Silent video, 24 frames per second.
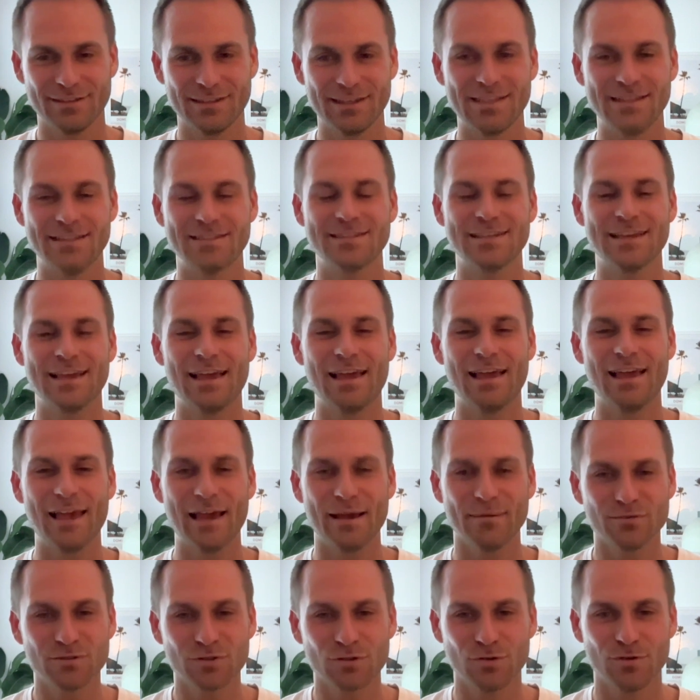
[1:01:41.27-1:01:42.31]
It's
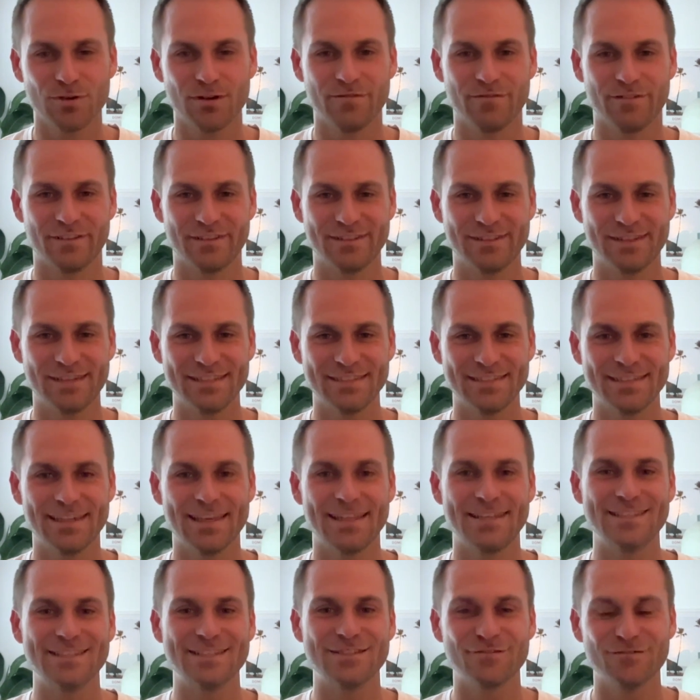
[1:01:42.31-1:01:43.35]
absolutely fantastic, and
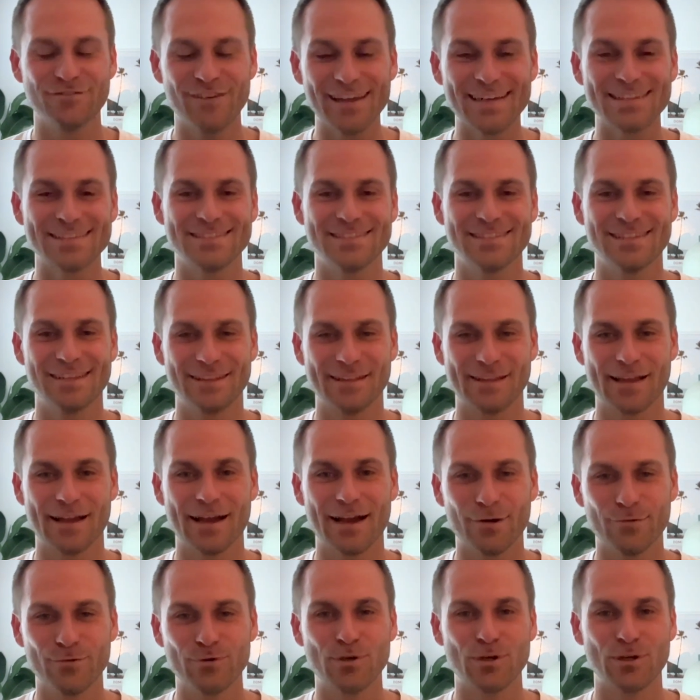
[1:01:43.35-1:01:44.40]
it's fascinating
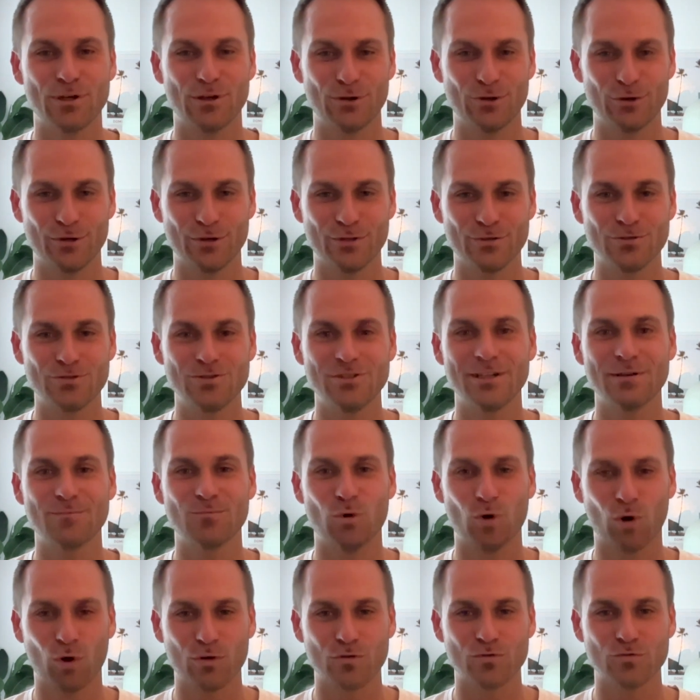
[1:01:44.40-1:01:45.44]
how we can learn to take
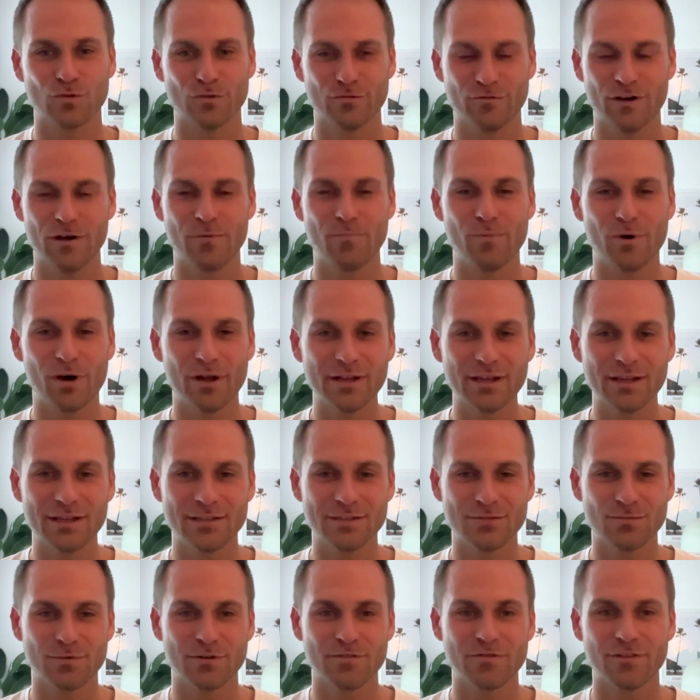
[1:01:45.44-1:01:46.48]
more control of our body, and
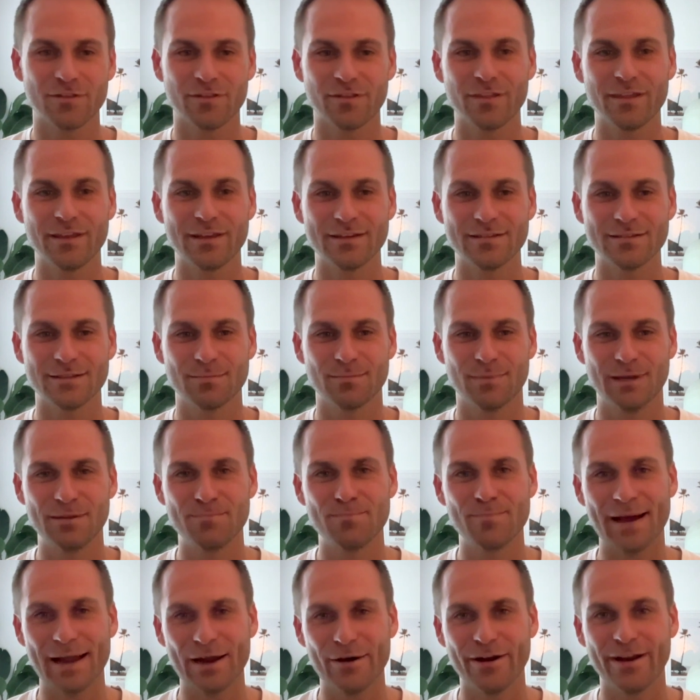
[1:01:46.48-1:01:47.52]
it's one of the things that many
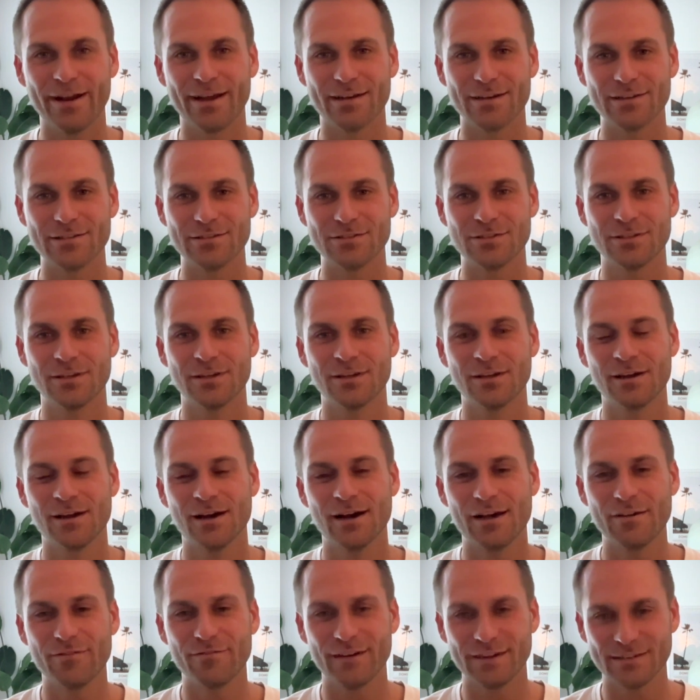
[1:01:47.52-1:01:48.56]
biohackers
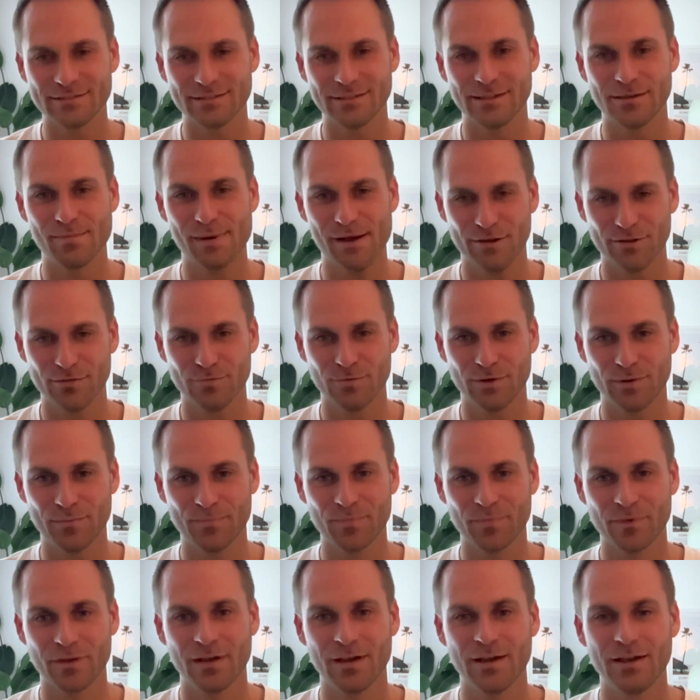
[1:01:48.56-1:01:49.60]
are fascinated about as well.
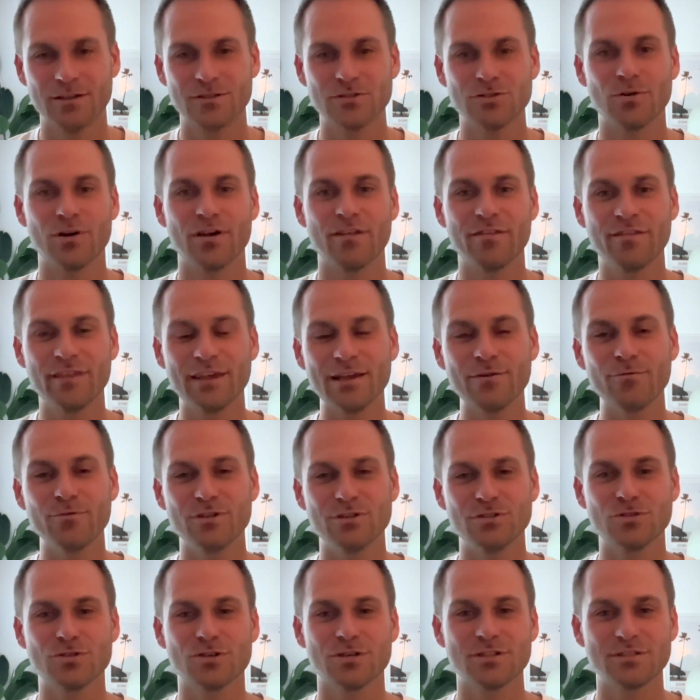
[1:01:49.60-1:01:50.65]
So I think we need
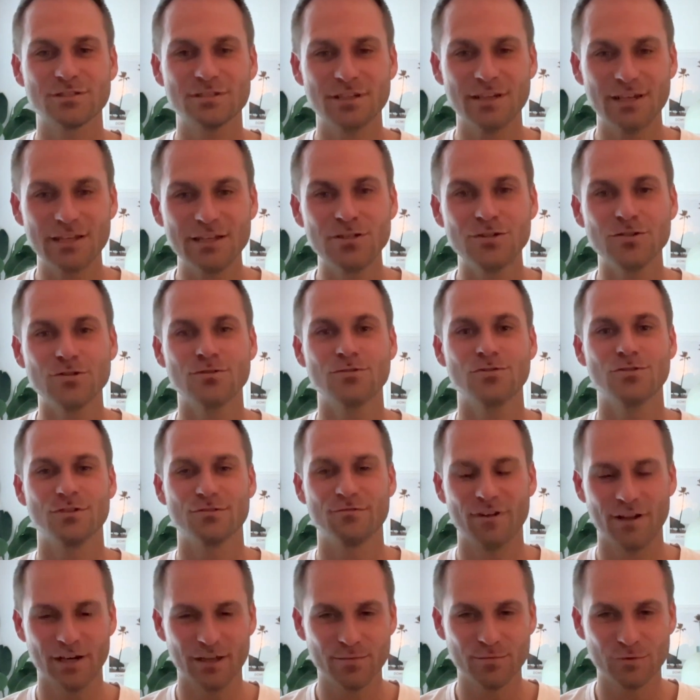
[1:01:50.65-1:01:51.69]
to continue to
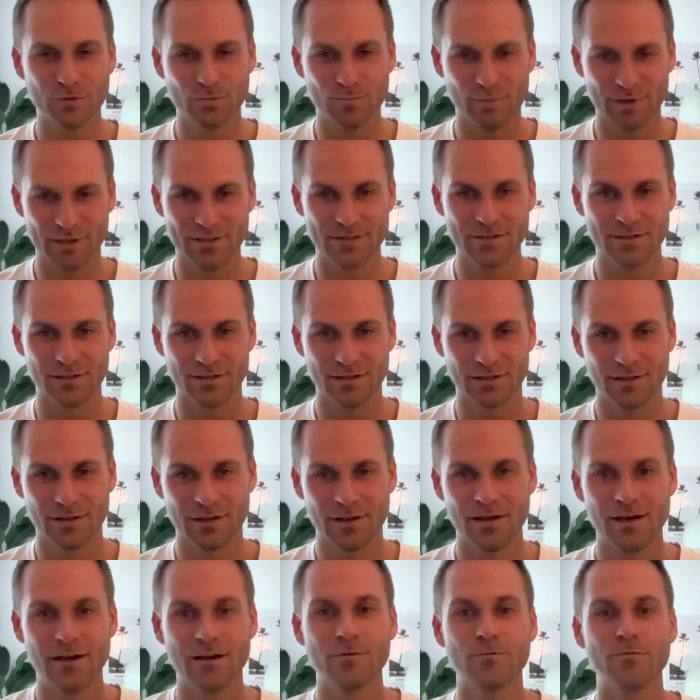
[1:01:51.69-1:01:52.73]
develop new medicine.
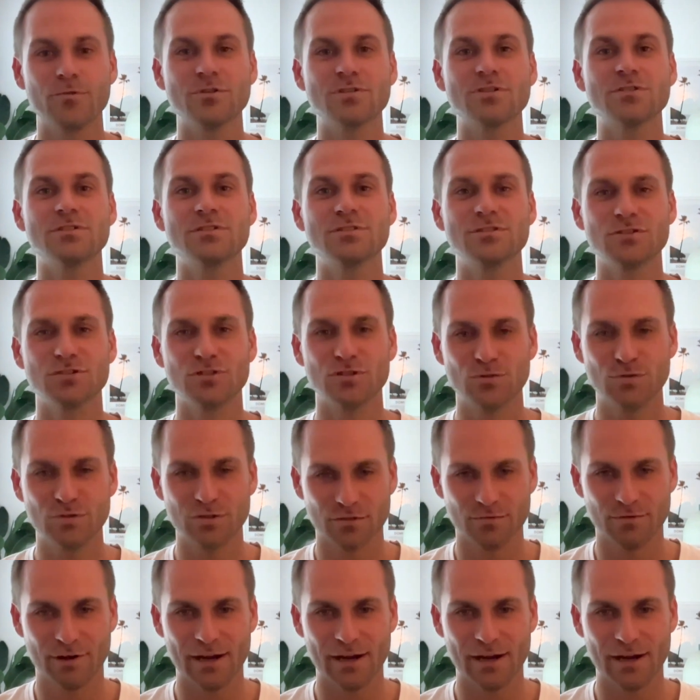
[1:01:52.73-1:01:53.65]
We just need to use it right.